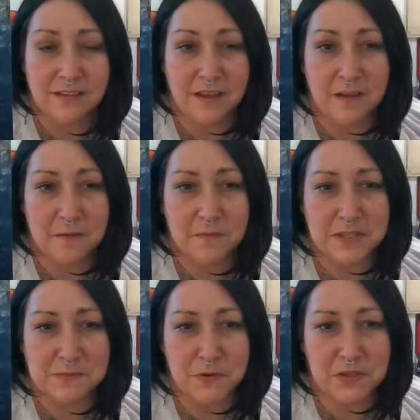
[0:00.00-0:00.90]
the
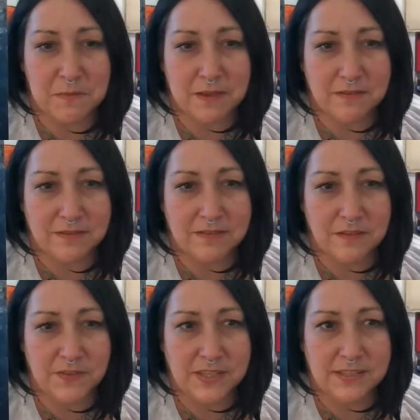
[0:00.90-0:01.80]
Smoky Mountains
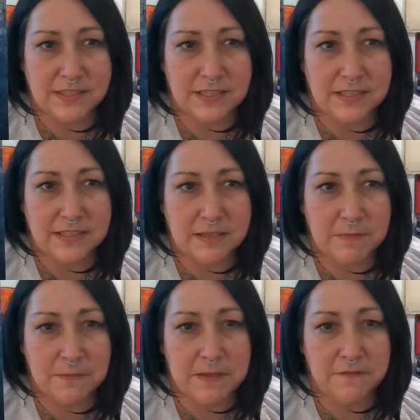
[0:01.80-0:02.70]
of East Tennessee
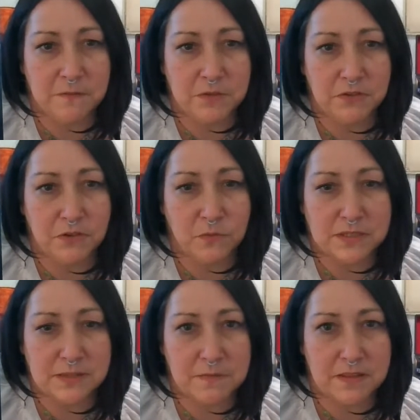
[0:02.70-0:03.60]
may be familiar with
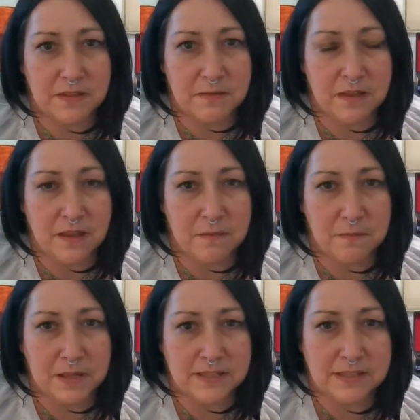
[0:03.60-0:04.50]
some of the
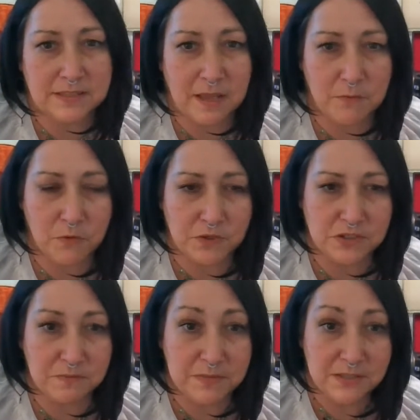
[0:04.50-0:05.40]
places I'm going
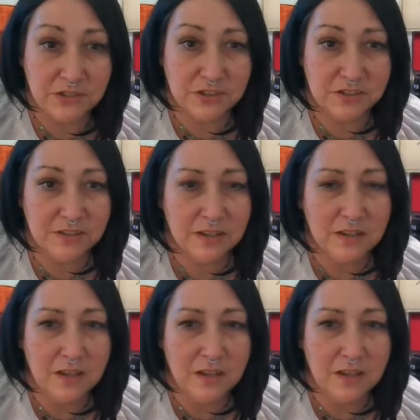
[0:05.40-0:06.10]
to mention.